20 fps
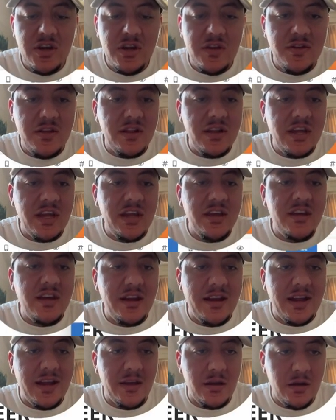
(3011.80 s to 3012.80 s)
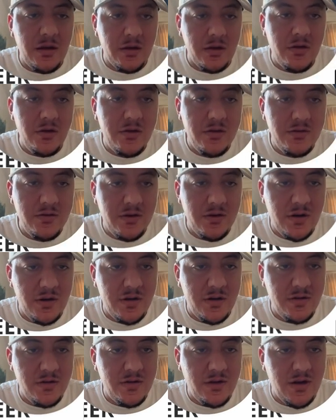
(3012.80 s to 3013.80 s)
the link. Not here.
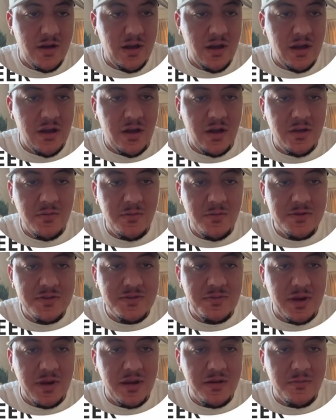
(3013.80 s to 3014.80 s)
I almost made a